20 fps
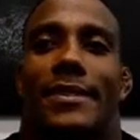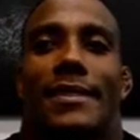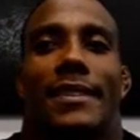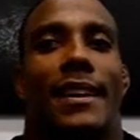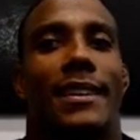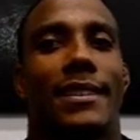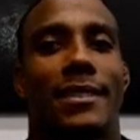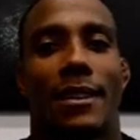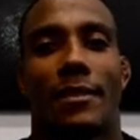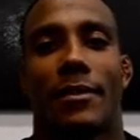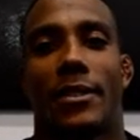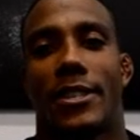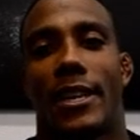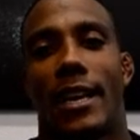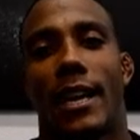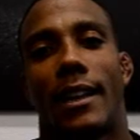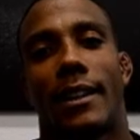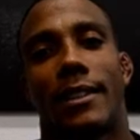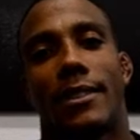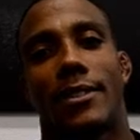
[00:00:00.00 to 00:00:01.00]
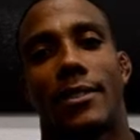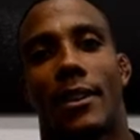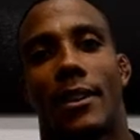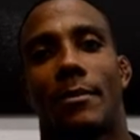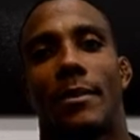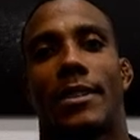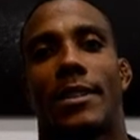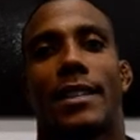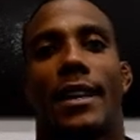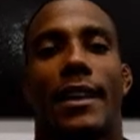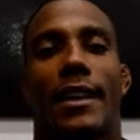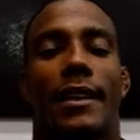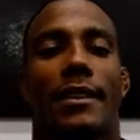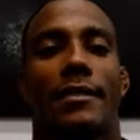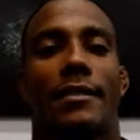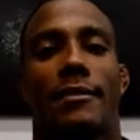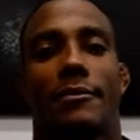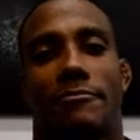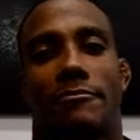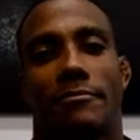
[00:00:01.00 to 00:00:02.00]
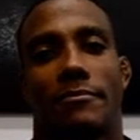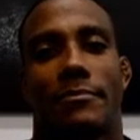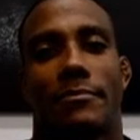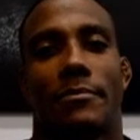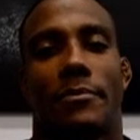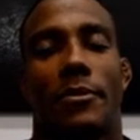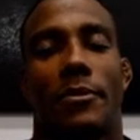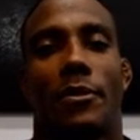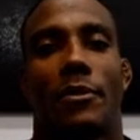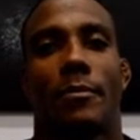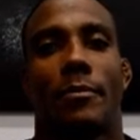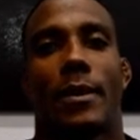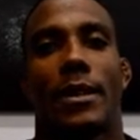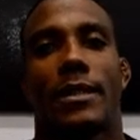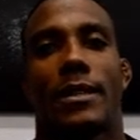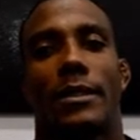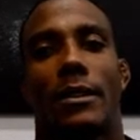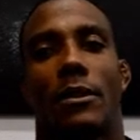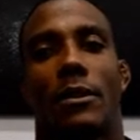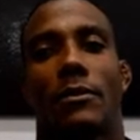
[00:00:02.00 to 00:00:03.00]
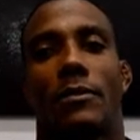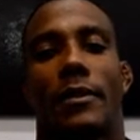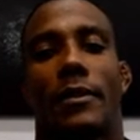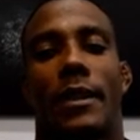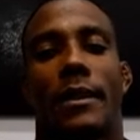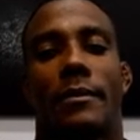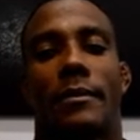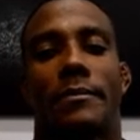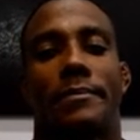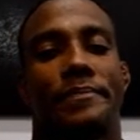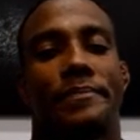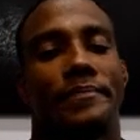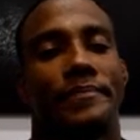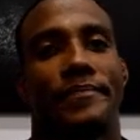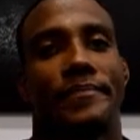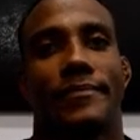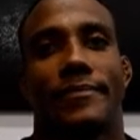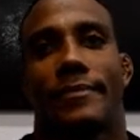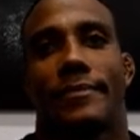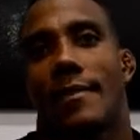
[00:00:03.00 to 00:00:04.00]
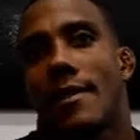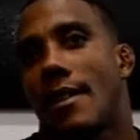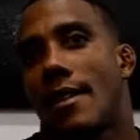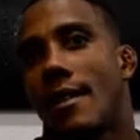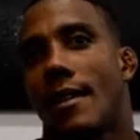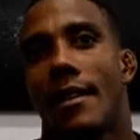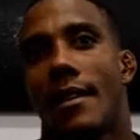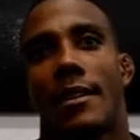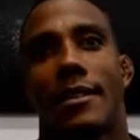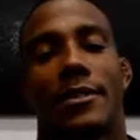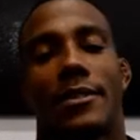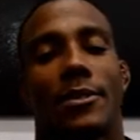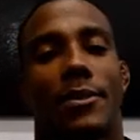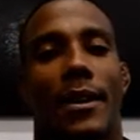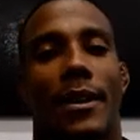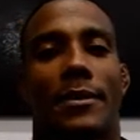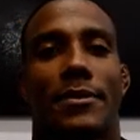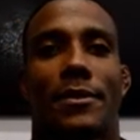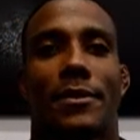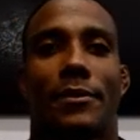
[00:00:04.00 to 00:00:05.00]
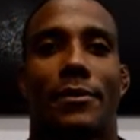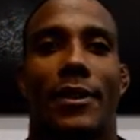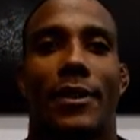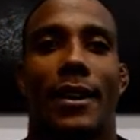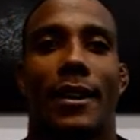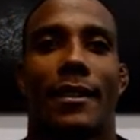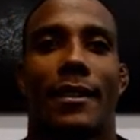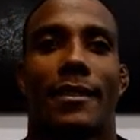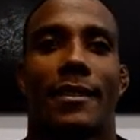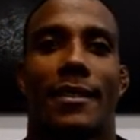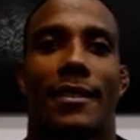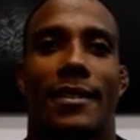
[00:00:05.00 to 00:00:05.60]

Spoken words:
I just love the challenge. You know, I'm excited to prove myself and just go have some fun.